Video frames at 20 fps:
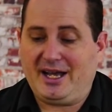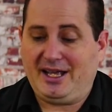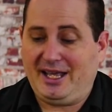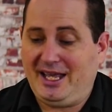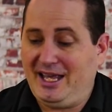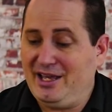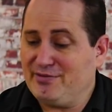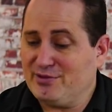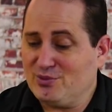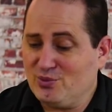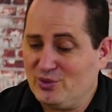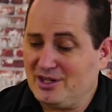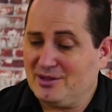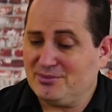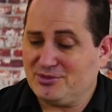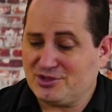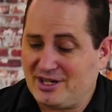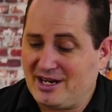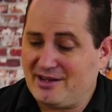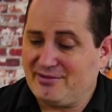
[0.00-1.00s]
Even when I'm
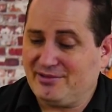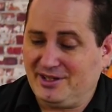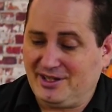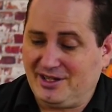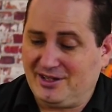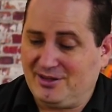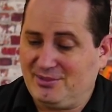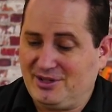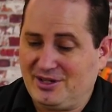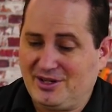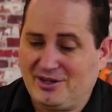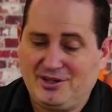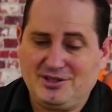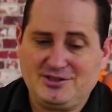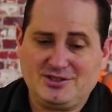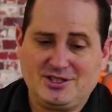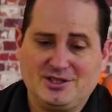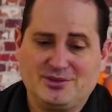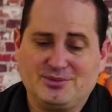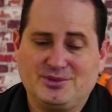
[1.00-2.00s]
traveling and I'm in a
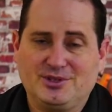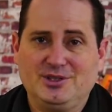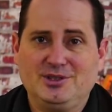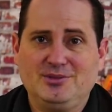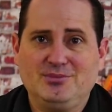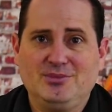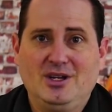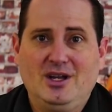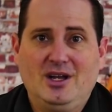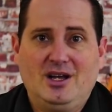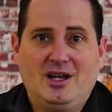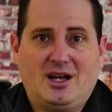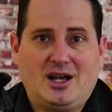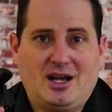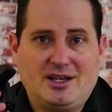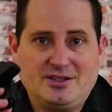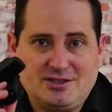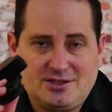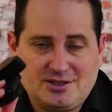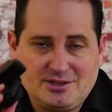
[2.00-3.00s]
hotel room, I
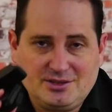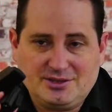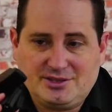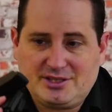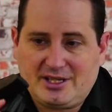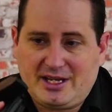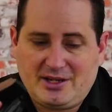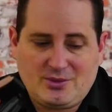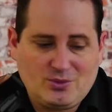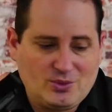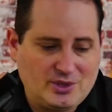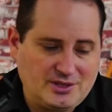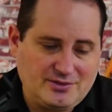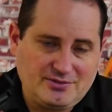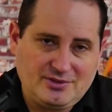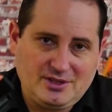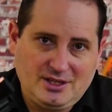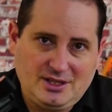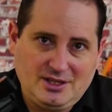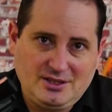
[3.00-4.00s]
still take one
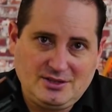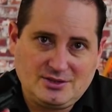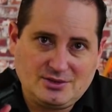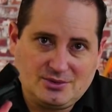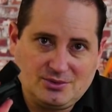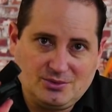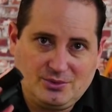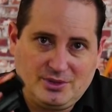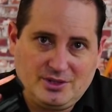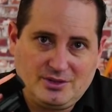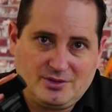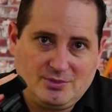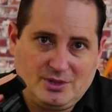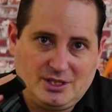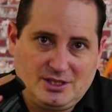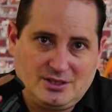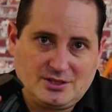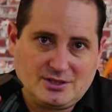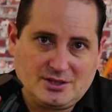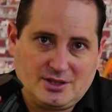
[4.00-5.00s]
of these with
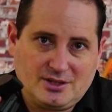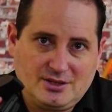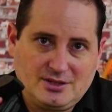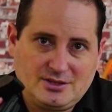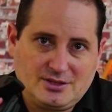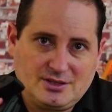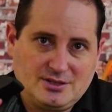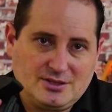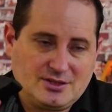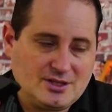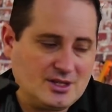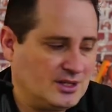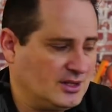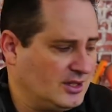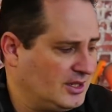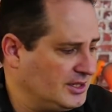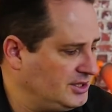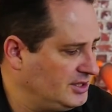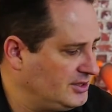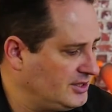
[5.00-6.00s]
me. So this is the
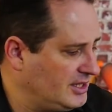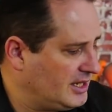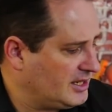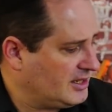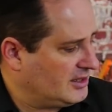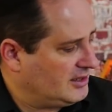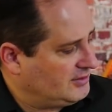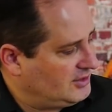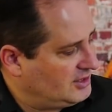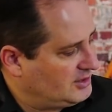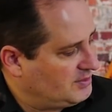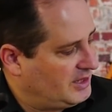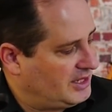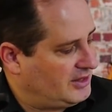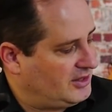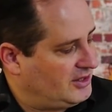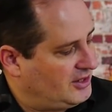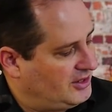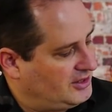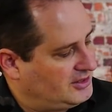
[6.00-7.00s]
Logitech, and I've just made
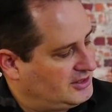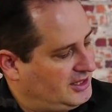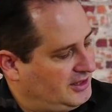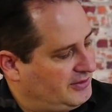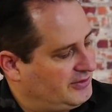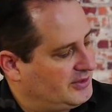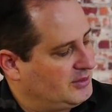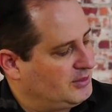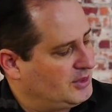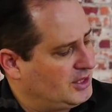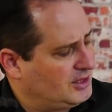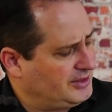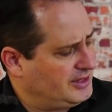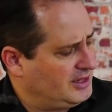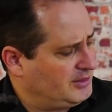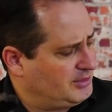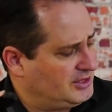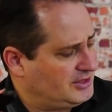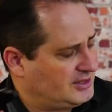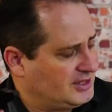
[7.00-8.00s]
the notes here for the model
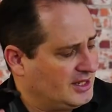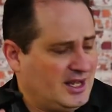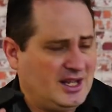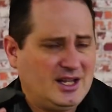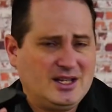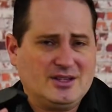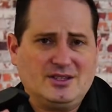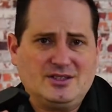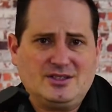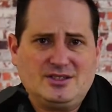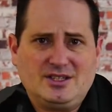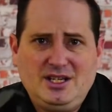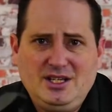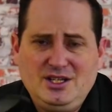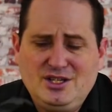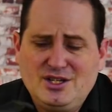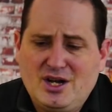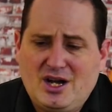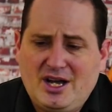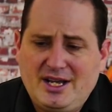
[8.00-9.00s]
numbers, the
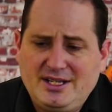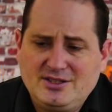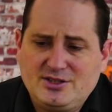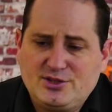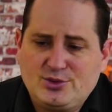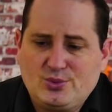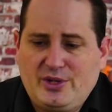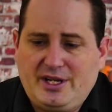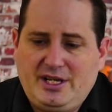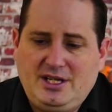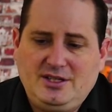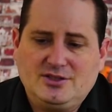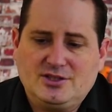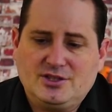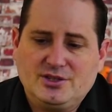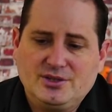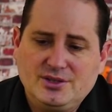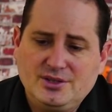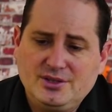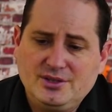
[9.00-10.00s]

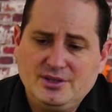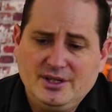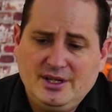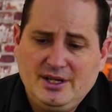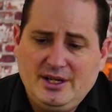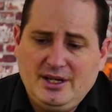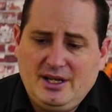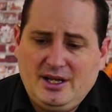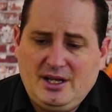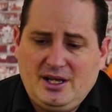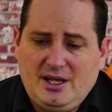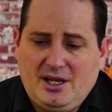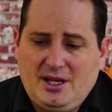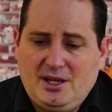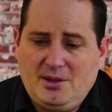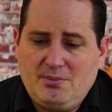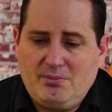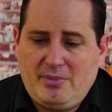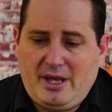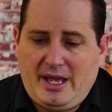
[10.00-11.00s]
C922,
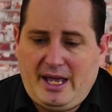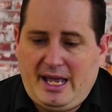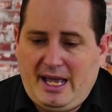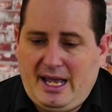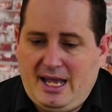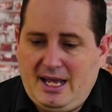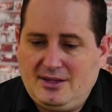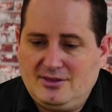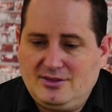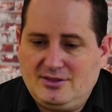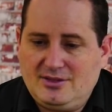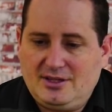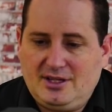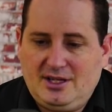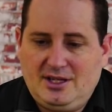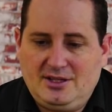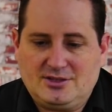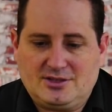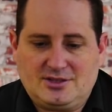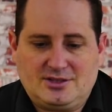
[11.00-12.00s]
and
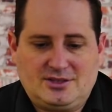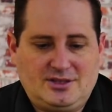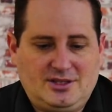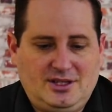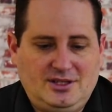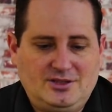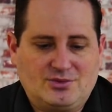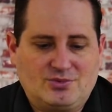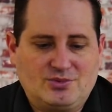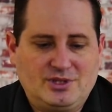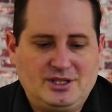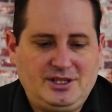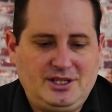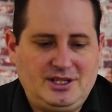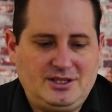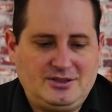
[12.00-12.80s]
it's really